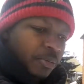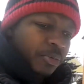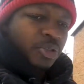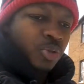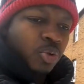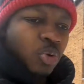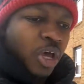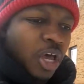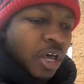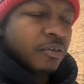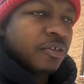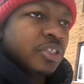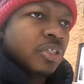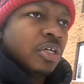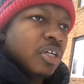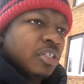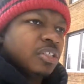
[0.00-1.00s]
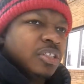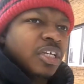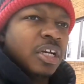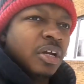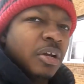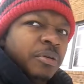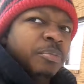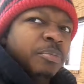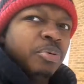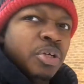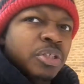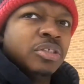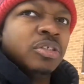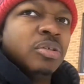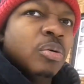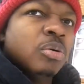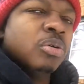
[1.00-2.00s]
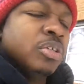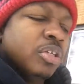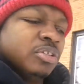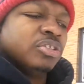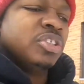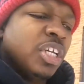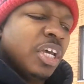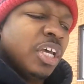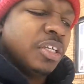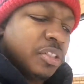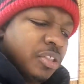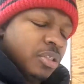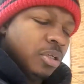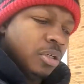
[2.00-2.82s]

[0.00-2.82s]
who have suns that are imprinted on their chest.